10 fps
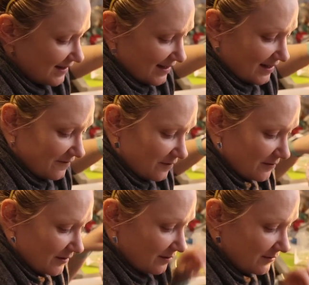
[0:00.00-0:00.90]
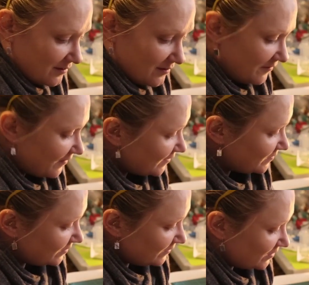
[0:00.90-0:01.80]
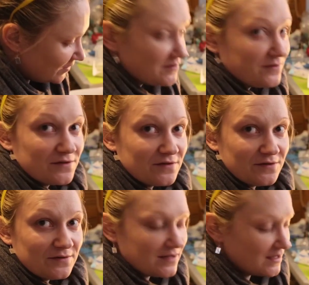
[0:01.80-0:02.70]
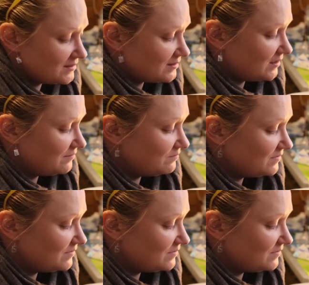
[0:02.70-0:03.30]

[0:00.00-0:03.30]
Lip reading: a 4mm and a 5mm because those are the two sizes I